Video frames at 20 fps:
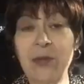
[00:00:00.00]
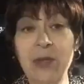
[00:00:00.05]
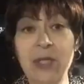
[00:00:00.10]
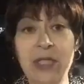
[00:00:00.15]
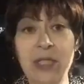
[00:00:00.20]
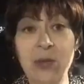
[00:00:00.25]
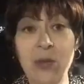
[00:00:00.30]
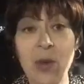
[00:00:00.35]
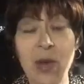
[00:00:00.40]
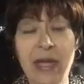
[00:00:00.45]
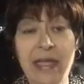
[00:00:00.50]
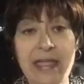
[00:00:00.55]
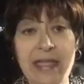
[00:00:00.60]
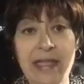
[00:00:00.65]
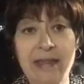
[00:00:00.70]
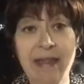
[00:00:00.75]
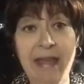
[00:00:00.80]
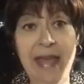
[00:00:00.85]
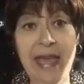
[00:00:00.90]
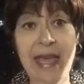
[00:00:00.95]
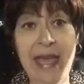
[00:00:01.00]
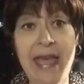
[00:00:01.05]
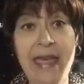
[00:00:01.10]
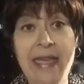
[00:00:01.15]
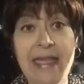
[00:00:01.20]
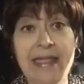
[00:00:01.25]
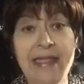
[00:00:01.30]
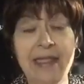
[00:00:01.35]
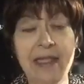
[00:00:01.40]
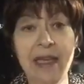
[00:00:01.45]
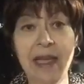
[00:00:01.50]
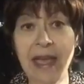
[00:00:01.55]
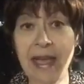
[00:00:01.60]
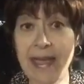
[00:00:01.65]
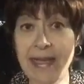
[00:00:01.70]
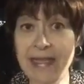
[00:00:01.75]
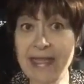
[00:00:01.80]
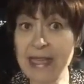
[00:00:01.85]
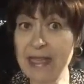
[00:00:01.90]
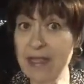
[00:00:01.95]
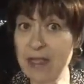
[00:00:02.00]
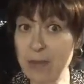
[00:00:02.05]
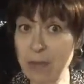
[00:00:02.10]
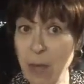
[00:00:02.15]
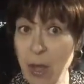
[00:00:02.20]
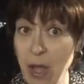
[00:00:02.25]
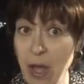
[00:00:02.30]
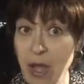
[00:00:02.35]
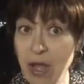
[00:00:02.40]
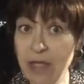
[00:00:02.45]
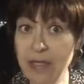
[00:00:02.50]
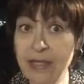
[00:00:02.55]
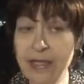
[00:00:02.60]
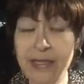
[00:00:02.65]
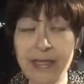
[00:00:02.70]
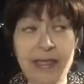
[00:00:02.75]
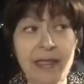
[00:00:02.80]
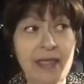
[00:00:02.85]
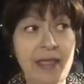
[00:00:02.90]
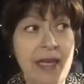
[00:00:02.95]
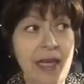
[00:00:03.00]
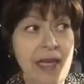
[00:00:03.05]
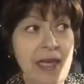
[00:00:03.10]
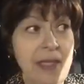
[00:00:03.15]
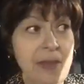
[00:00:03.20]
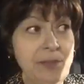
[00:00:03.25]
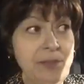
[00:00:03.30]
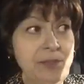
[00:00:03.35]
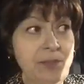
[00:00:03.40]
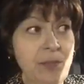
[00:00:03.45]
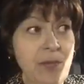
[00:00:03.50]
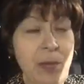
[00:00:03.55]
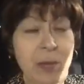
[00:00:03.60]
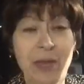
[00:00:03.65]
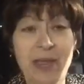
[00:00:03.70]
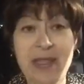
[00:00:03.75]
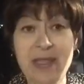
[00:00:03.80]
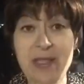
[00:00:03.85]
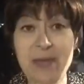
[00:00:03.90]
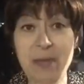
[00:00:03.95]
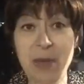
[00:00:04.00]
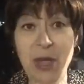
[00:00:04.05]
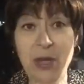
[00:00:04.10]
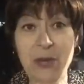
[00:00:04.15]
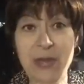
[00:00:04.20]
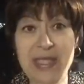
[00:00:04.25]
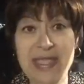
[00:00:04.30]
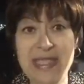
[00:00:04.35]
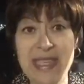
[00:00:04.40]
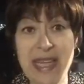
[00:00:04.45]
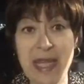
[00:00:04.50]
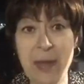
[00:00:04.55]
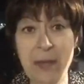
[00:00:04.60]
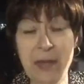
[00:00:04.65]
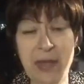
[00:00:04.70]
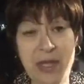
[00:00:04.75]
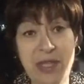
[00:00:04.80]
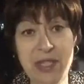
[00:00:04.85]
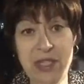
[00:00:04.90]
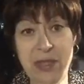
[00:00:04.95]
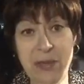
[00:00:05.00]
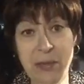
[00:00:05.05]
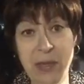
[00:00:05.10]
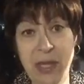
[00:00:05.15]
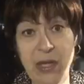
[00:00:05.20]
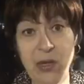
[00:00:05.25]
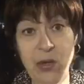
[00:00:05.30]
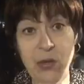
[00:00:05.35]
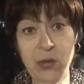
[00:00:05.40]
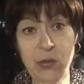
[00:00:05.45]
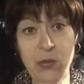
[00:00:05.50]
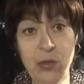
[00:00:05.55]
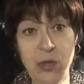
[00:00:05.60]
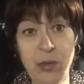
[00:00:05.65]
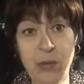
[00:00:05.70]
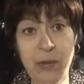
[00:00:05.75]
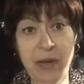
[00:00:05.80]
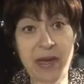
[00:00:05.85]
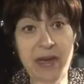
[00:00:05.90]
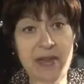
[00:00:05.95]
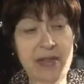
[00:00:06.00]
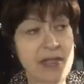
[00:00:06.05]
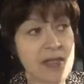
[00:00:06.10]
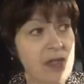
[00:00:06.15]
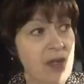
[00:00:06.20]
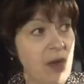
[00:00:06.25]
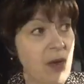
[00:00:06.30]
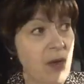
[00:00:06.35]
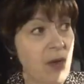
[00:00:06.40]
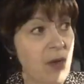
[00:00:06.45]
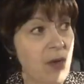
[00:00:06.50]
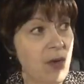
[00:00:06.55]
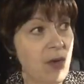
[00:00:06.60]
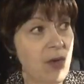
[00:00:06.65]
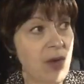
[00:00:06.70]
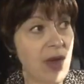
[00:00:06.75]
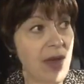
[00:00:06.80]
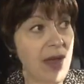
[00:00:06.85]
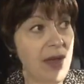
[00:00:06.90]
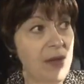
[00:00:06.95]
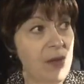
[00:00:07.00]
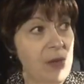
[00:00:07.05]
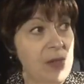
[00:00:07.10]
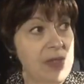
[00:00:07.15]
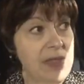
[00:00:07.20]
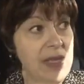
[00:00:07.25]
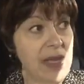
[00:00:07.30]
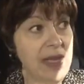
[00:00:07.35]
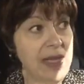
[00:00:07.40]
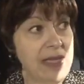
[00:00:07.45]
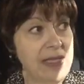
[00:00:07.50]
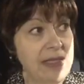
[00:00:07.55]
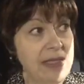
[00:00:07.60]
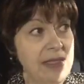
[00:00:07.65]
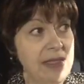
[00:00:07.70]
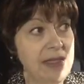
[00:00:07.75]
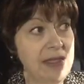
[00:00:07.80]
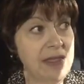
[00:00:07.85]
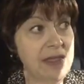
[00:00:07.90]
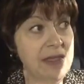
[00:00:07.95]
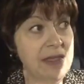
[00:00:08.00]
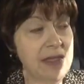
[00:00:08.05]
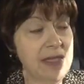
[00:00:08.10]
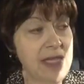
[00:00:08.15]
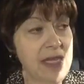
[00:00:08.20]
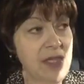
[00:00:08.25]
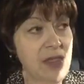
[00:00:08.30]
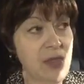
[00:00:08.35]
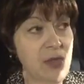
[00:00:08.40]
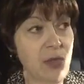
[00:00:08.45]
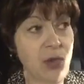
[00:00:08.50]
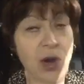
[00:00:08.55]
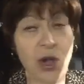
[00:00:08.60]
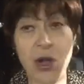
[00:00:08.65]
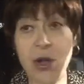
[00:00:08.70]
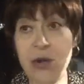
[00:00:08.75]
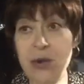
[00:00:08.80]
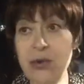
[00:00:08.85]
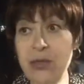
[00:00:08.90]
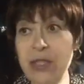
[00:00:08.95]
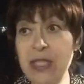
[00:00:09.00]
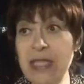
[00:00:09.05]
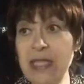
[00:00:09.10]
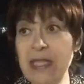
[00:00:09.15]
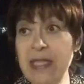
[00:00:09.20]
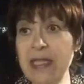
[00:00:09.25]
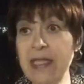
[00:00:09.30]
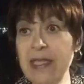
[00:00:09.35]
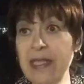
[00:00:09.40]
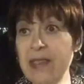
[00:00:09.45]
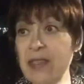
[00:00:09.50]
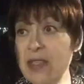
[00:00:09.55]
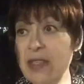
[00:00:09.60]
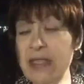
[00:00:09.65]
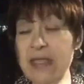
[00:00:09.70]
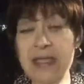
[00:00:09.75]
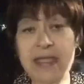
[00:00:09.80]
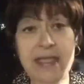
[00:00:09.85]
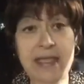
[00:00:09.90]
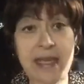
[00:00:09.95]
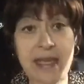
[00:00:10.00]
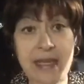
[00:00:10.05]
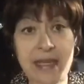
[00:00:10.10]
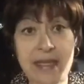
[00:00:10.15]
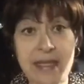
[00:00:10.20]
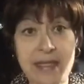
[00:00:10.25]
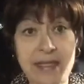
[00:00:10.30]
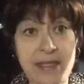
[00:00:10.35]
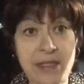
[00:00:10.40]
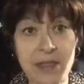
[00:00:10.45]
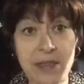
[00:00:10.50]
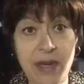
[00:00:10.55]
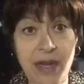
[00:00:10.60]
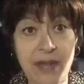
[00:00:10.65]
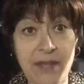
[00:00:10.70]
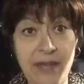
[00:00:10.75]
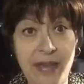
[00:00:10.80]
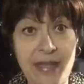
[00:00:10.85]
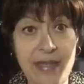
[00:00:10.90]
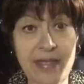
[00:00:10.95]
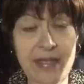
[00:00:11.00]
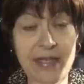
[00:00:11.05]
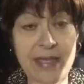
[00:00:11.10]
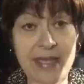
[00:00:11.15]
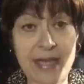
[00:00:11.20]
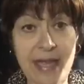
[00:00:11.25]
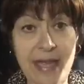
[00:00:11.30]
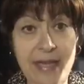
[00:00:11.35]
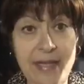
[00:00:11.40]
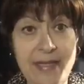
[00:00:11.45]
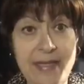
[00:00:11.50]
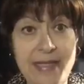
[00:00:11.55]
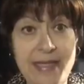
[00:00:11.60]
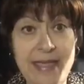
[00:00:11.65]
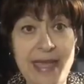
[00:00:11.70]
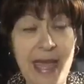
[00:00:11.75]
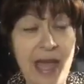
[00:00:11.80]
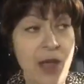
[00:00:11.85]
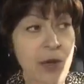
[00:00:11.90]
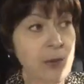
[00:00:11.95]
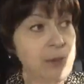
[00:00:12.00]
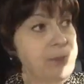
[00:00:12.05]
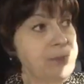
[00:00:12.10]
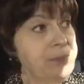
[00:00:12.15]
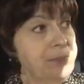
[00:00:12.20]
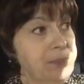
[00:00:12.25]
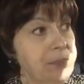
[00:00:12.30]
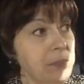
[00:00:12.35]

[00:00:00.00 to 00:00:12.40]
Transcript: I really want, and they had it. I had to get small, but the small was damaged at my home Walmart. So I was on this road and just decided to drive on to the next town.